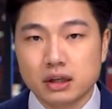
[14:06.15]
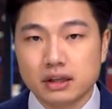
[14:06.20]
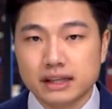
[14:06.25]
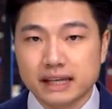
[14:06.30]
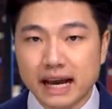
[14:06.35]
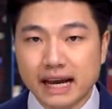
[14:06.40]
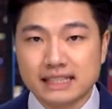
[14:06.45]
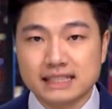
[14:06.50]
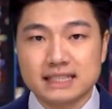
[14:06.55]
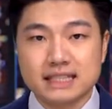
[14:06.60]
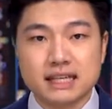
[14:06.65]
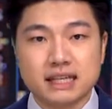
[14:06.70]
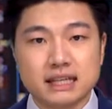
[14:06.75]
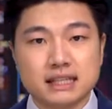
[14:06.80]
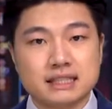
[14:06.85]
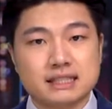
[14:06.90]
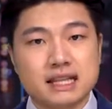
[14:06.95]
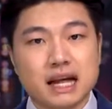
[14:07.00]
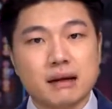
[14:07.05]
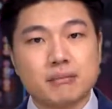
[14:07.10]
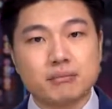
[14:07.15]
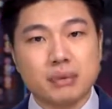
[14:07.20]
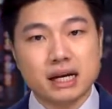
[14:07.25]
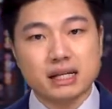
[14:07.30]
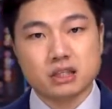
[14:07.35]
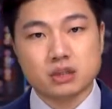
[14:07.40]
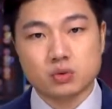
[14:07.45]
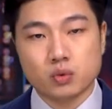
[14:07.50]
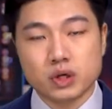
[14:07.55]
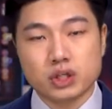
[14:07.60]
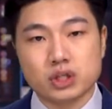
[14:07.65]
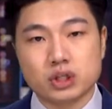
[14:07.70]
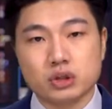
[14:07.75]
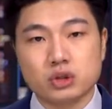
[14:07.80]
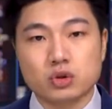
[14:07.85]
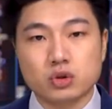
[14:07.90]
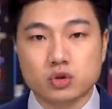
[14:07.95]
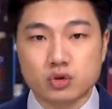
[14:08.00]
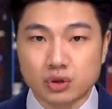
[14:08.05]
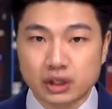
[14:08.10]
The idea is that by switching
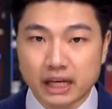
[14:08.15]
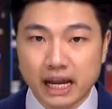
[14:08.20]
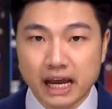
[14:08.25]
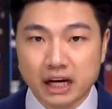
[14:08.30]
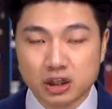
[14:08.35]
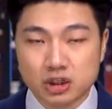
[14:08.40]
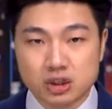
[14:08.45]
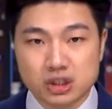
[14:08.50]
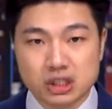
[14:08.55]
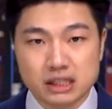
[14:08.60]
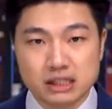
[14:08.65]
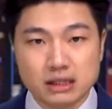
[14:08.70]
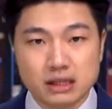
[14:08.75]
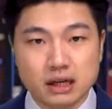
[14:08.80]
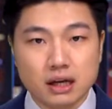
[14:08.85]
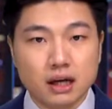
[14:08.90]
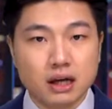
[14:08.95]
to green energy,